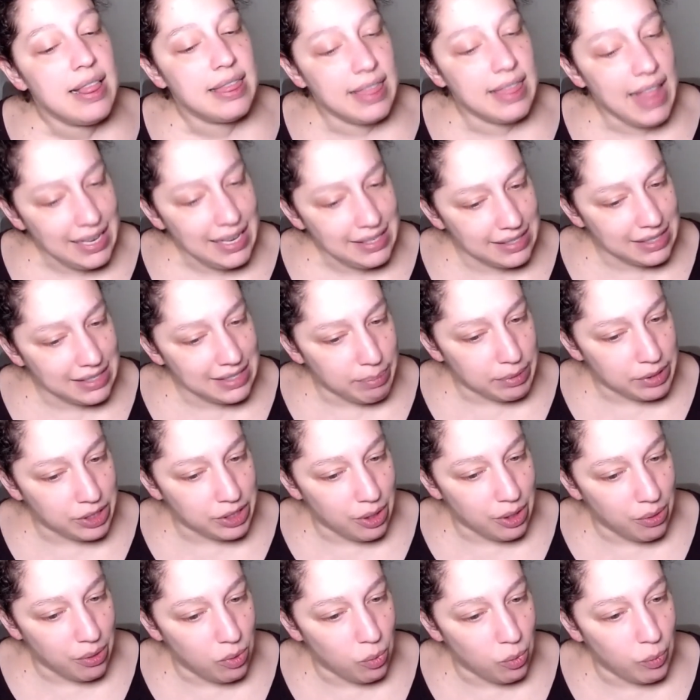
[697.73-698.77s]
Last
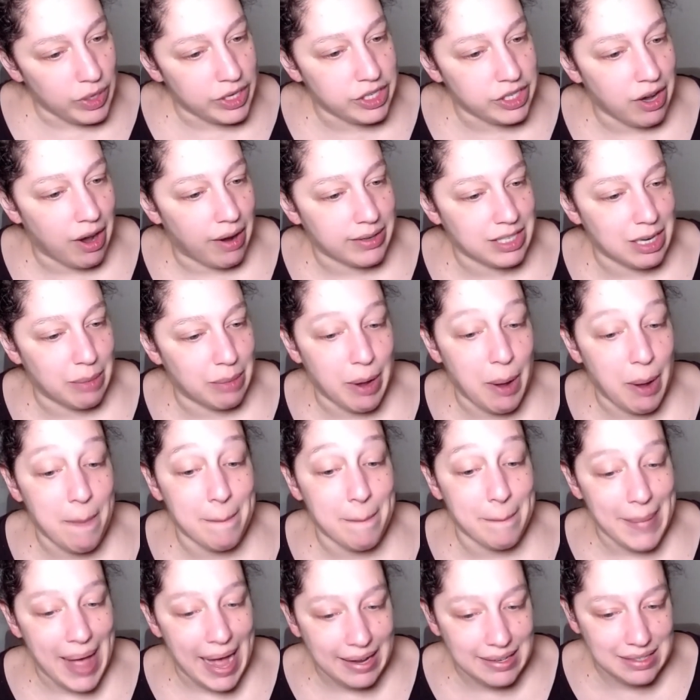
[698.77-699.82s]
episode, we talked about
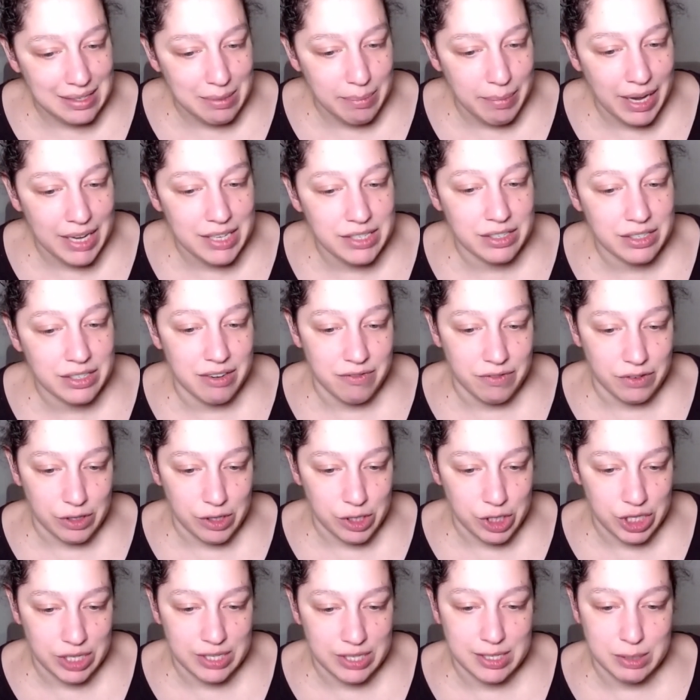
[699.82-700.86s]
maximize
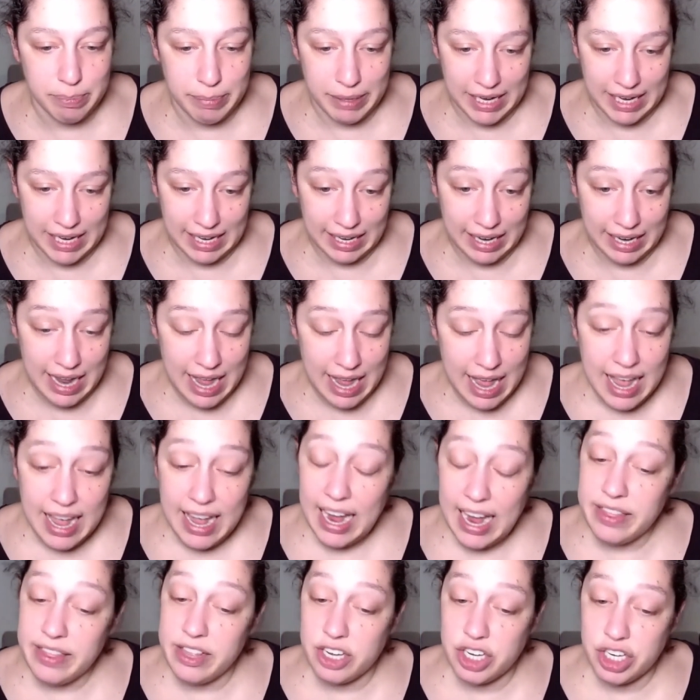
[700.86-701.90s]
conversions bidding,
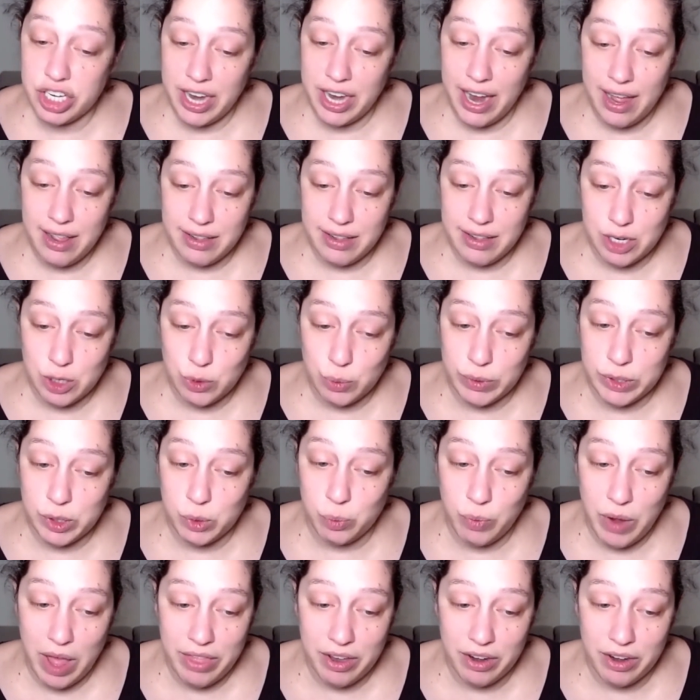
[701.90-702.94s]
and the challenge
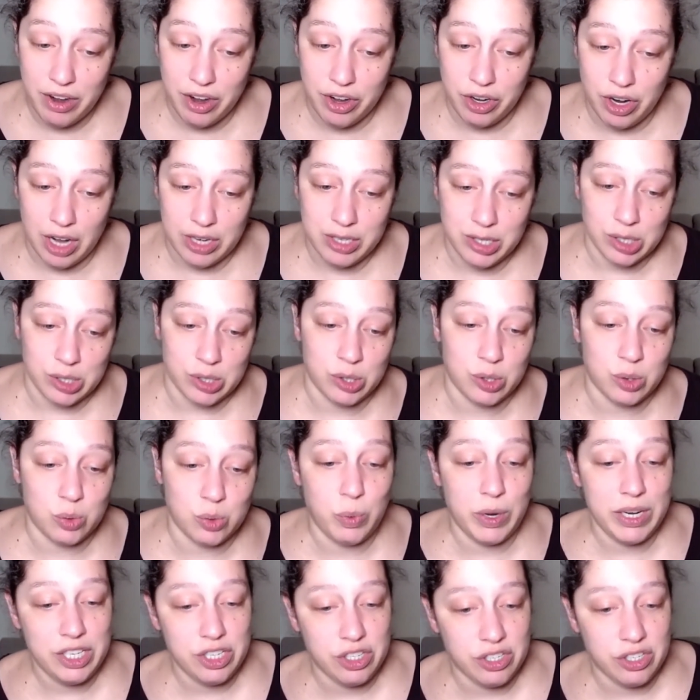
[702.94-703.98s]
was whether or not to
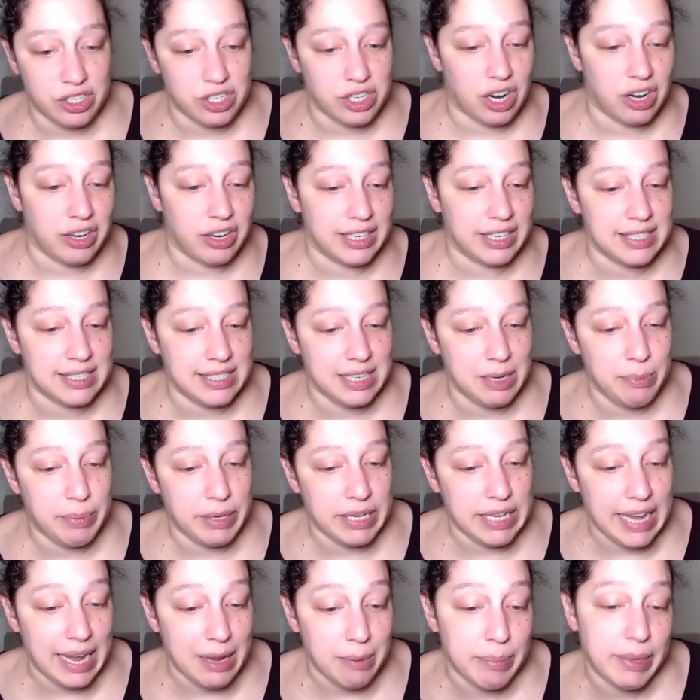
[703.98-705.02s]
switch to target C
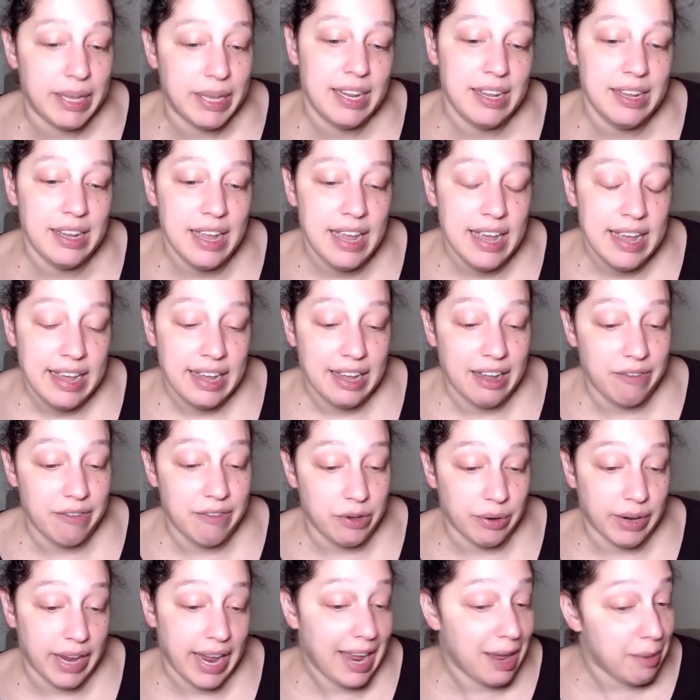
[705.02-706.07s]
P A bidding
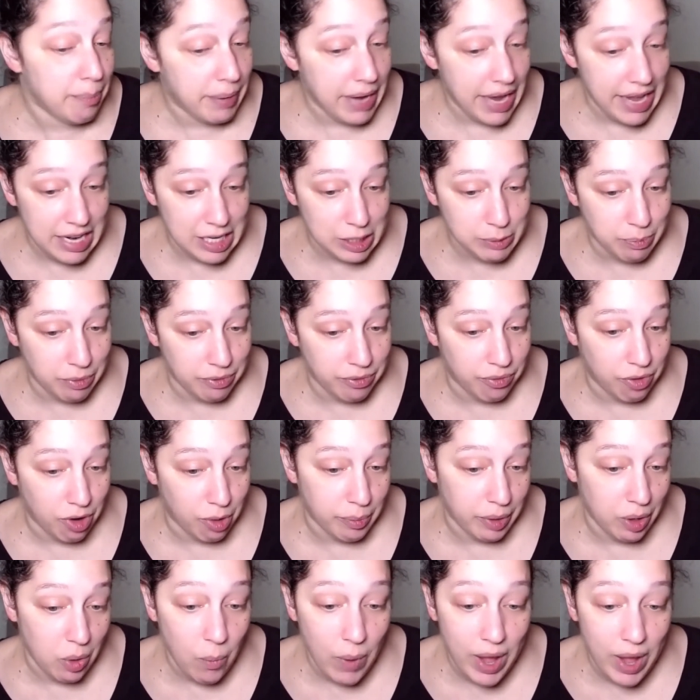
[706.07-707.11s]
if your campaign is
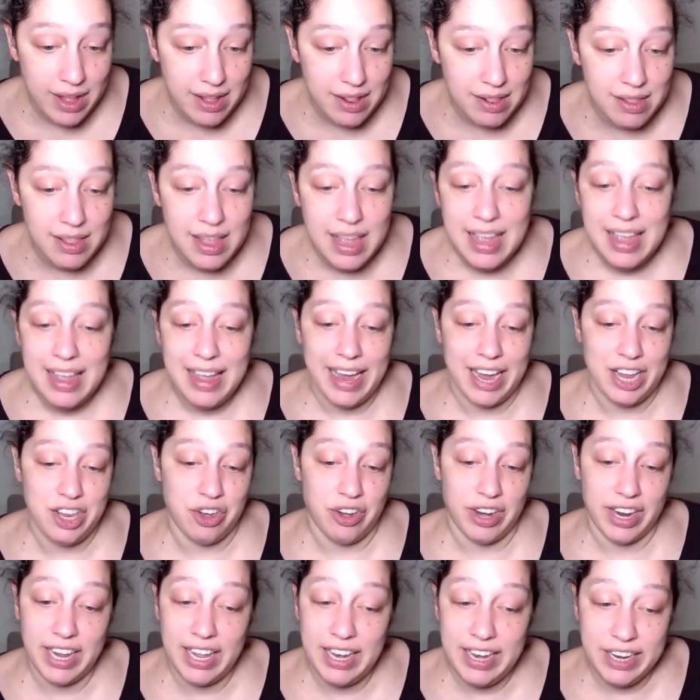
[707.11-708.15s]
performing well and
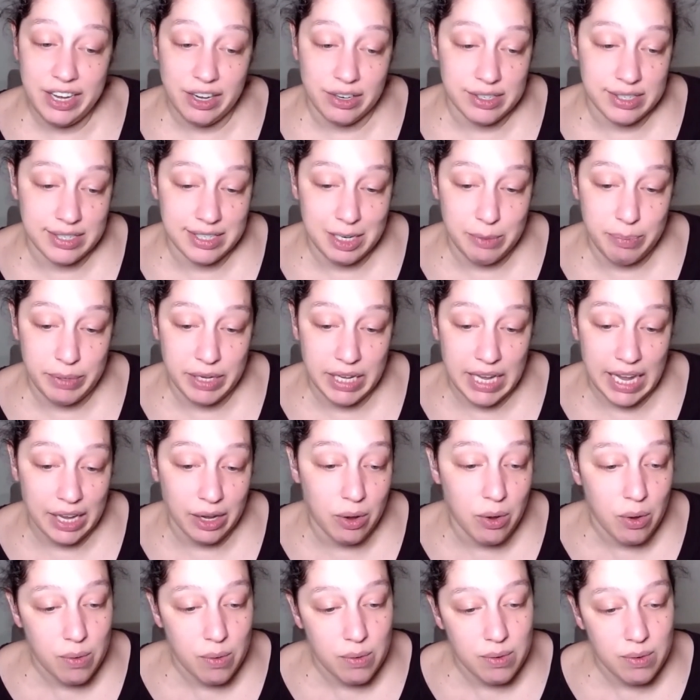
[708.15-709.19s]
you're hitting your C P A
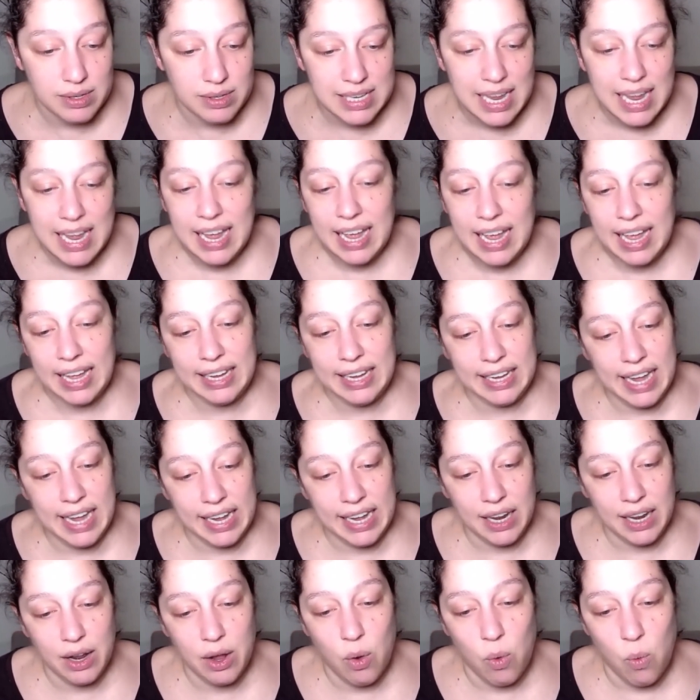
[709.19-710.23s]
goals and
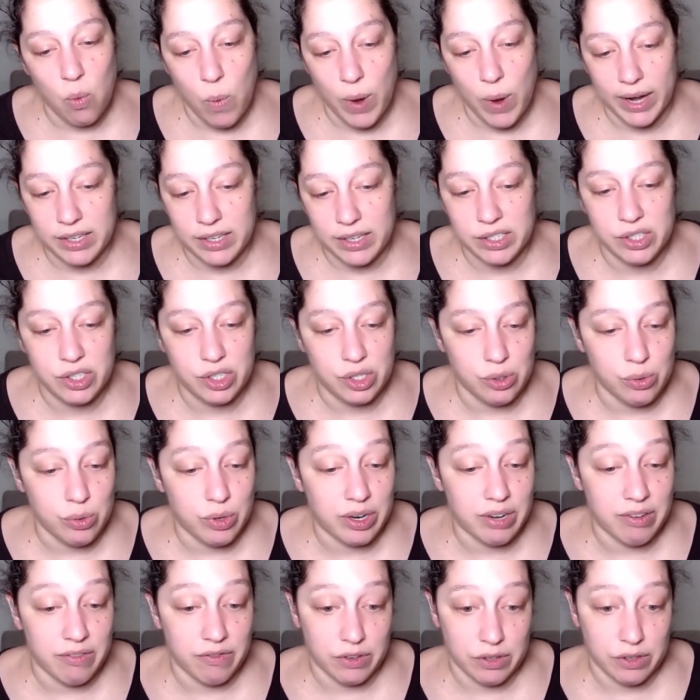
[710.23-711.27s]
getting one to two
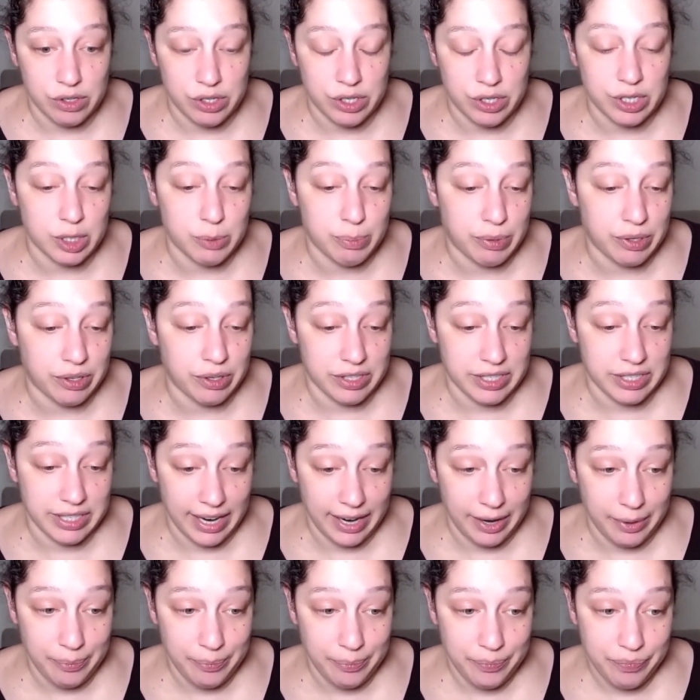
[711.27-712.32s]
conversions per
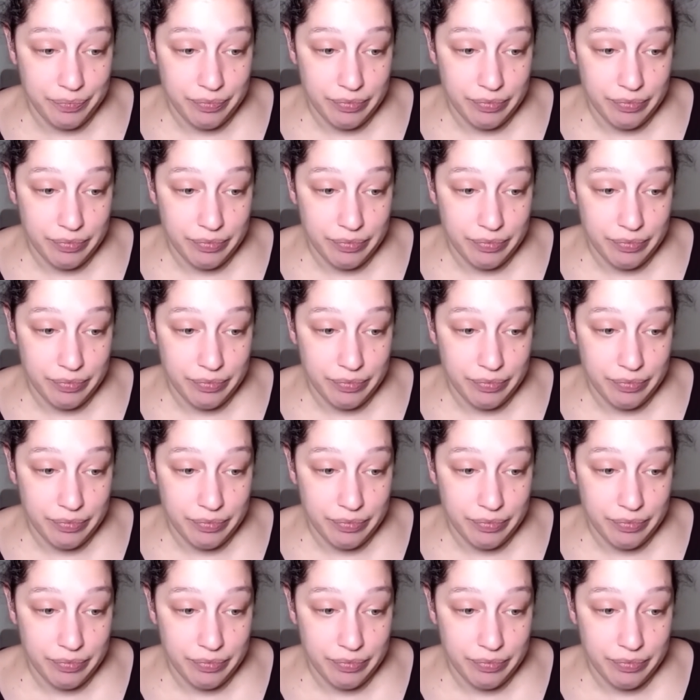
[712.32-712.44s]
day.